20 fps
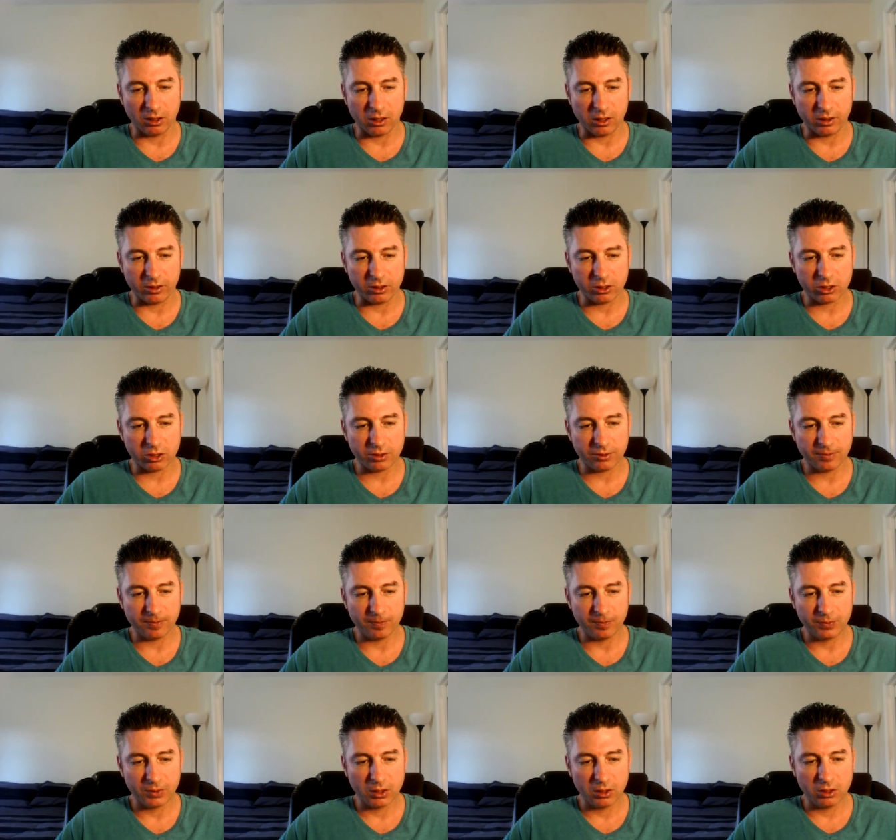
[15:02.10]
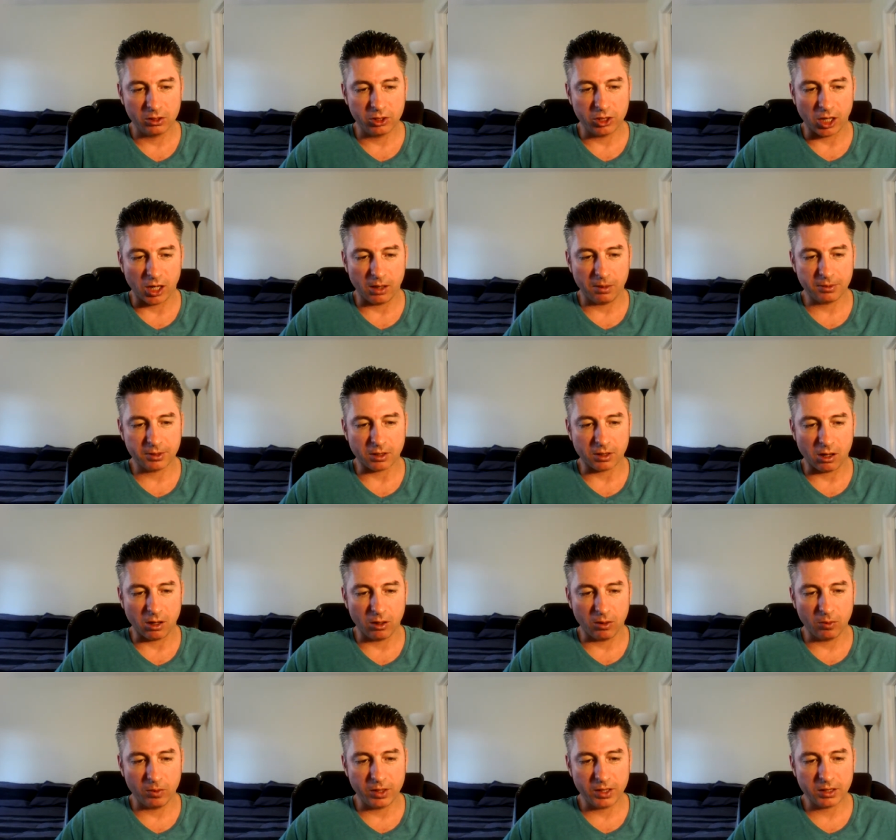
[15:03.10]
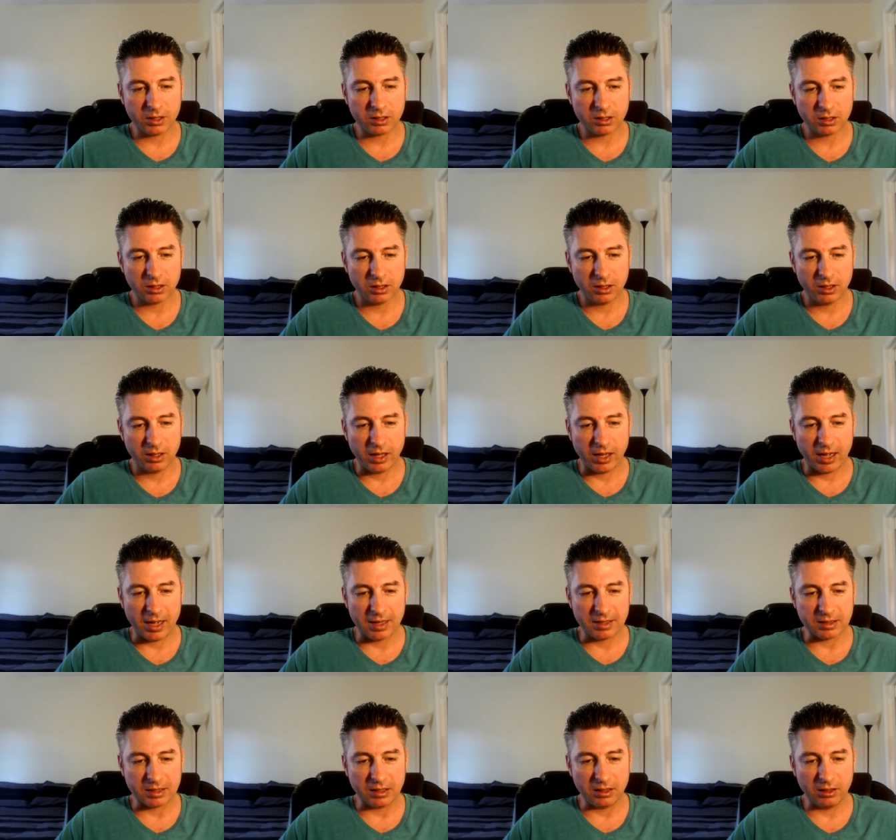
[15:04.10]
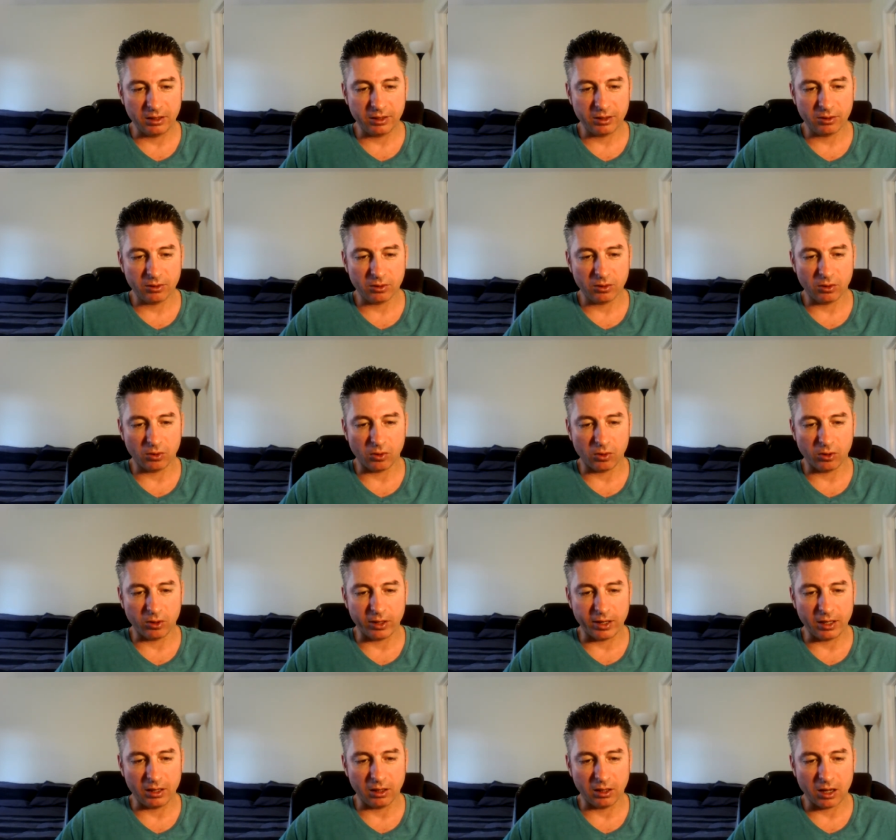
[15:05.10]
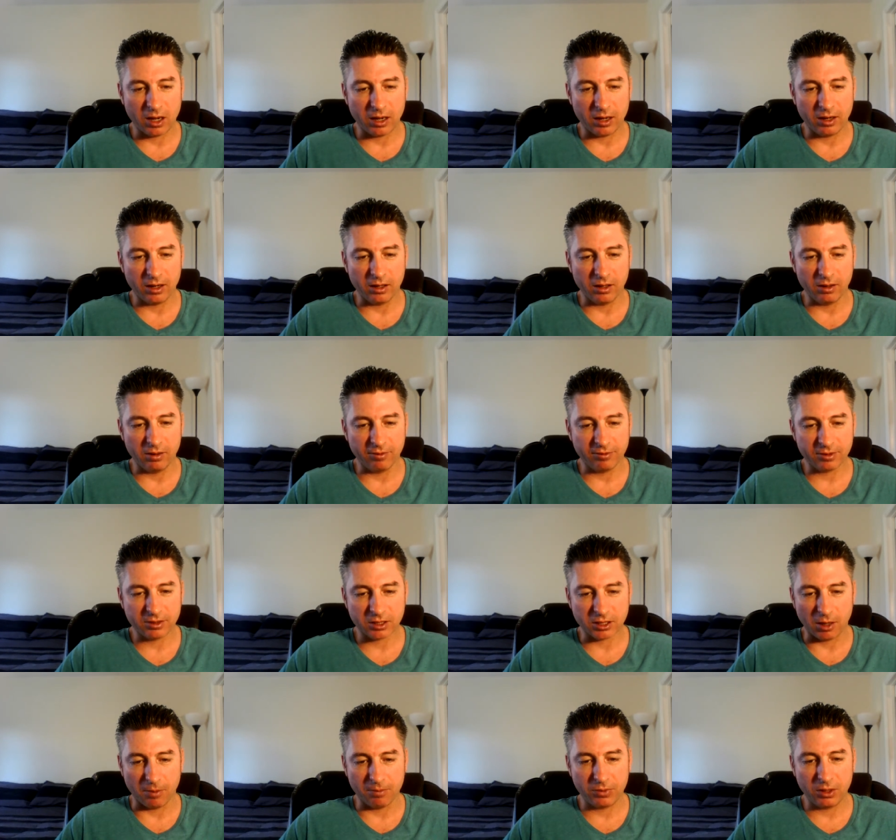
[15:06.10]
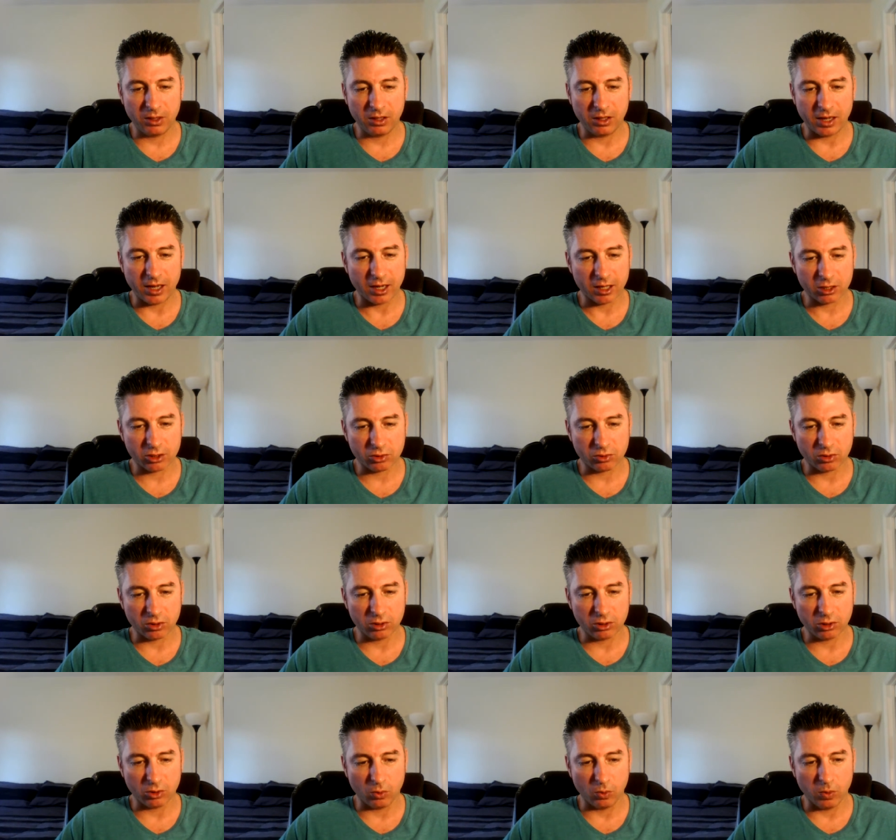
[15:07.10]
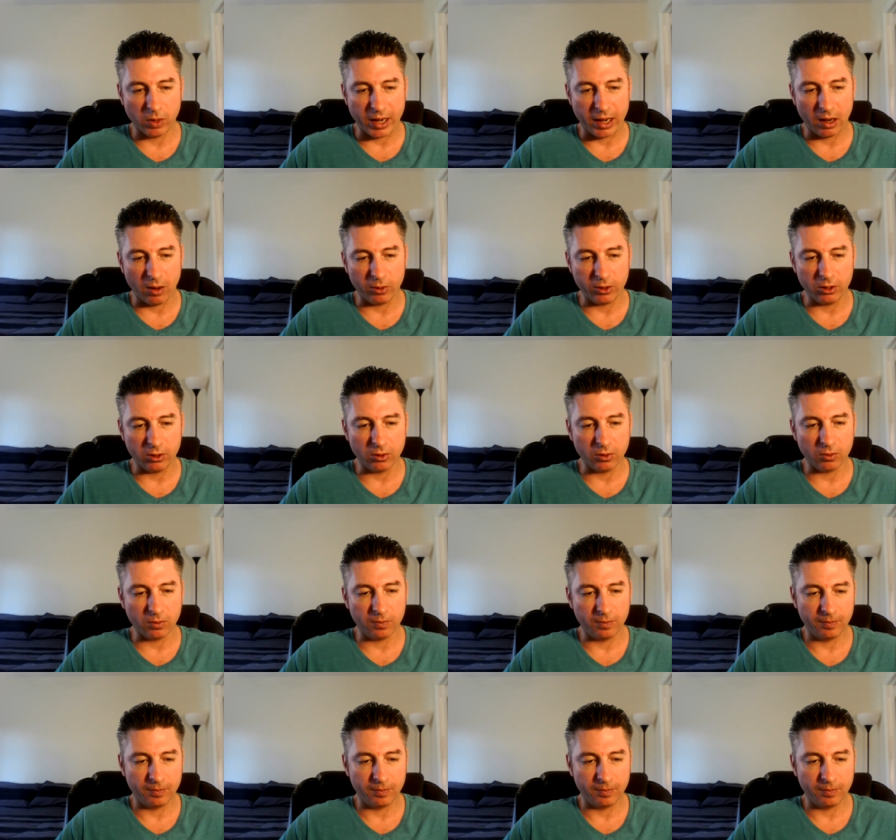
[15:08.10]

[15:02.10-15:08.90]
launch, Jobs always has a little or a lot of something extra to wow you.